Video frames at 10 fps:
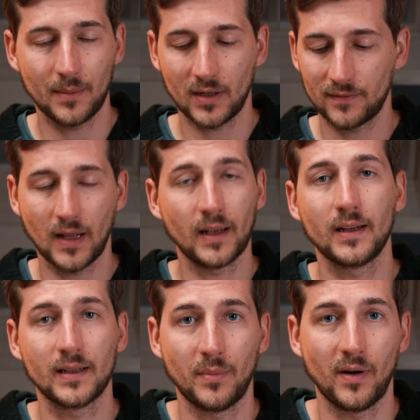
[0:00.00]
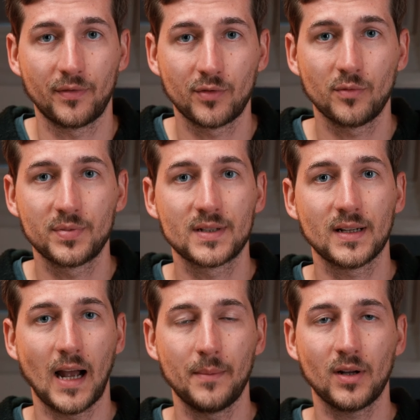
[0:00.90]
I'm not flying it above
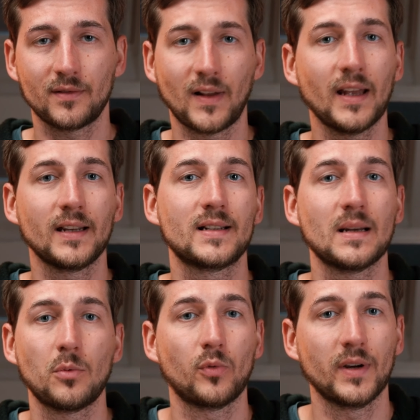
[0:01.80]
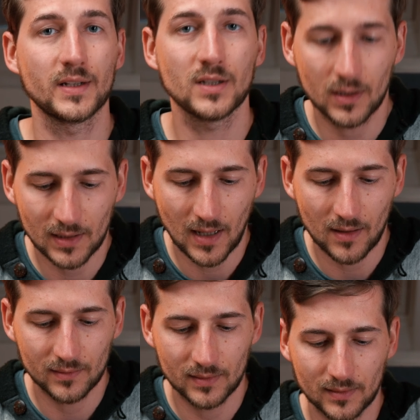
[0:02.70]
groups. I'm not flying it somewhere where it's not
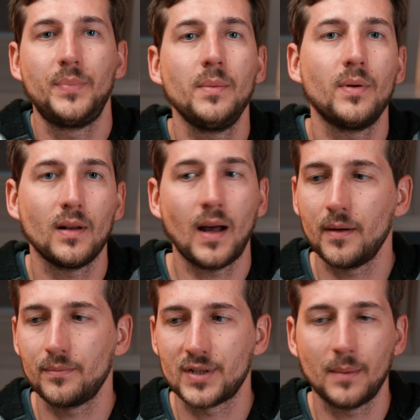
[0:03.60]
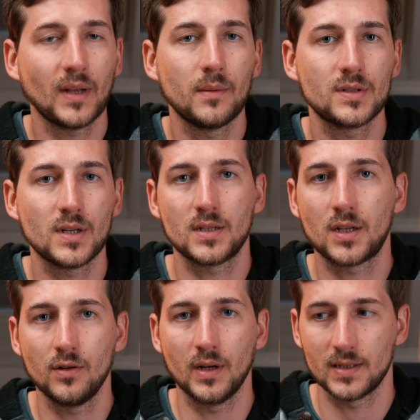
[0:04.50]
allowed. People are sometimes
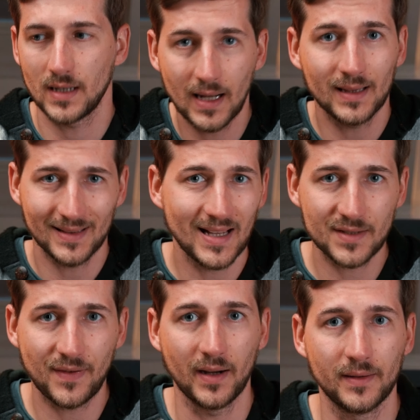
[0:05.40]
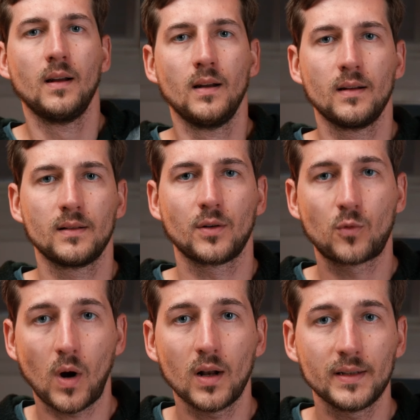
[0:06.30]
just curious, and that's fine. The
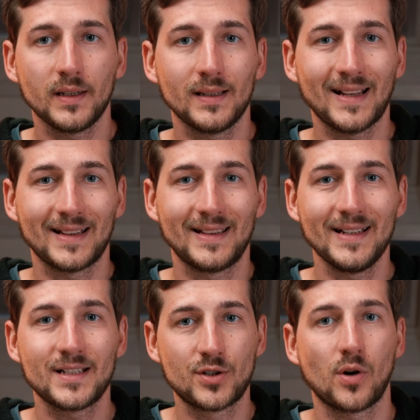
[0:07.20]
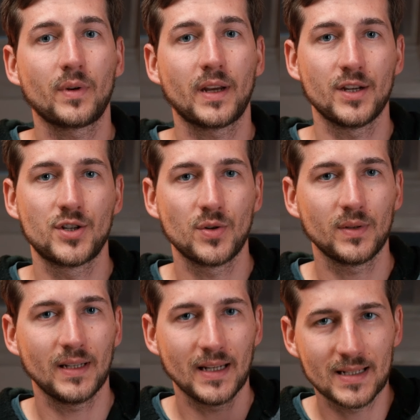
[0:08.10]
quality that this drone can
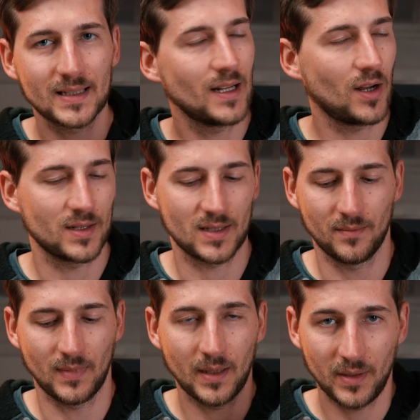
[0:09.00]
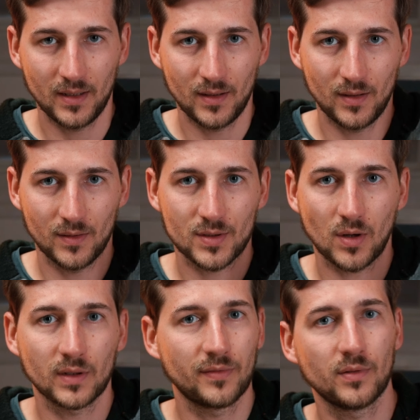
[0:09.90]
shoot is still awesome. I mean, you
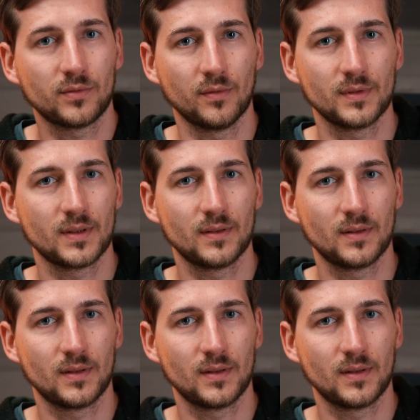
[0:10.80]
saw the photos.